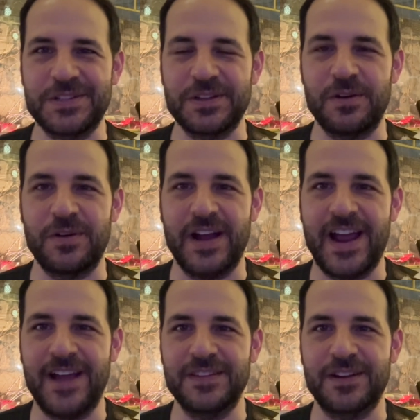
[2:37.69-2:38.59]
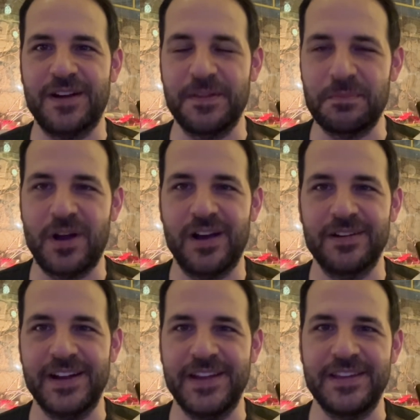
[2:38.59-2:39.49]
So I had the
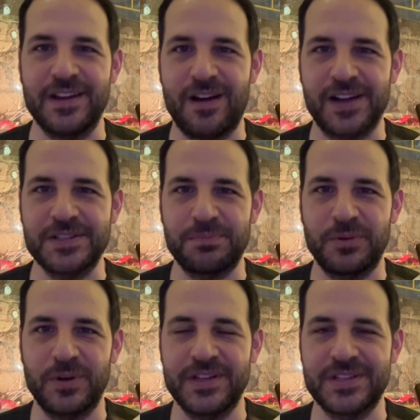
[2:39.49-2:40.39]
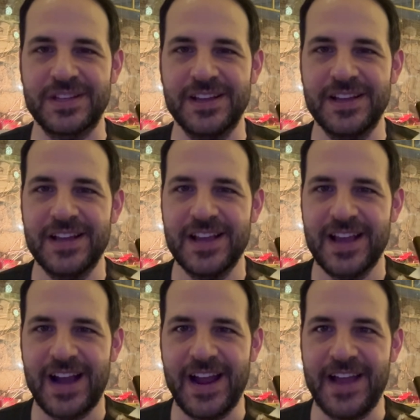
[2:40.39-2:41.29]
calamari, the octopus,
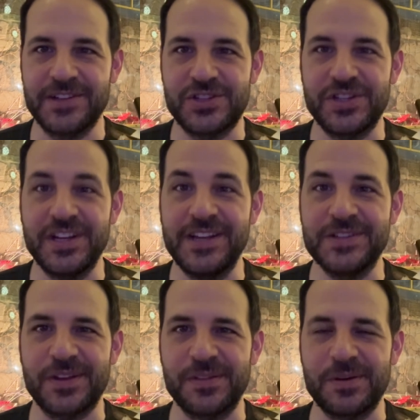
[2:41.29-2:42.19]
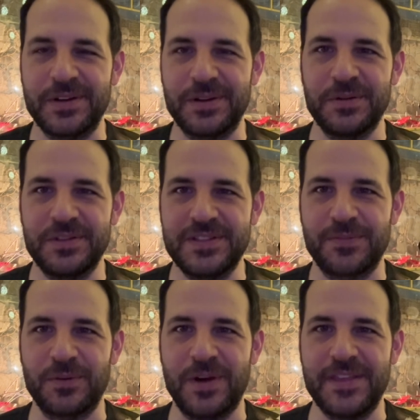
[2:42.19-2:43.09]
I had cheese, although in a
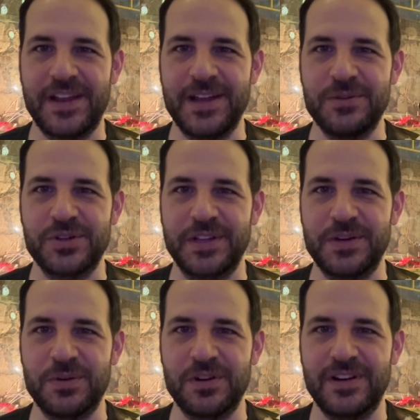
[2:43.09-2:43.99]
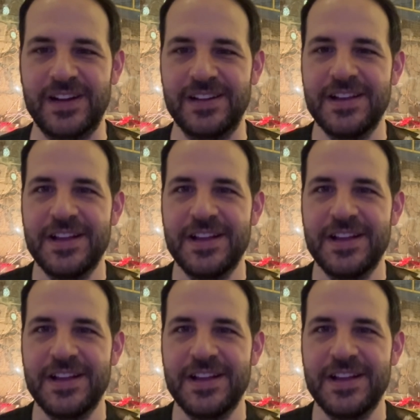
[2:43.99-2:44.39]
different way that I usually order it.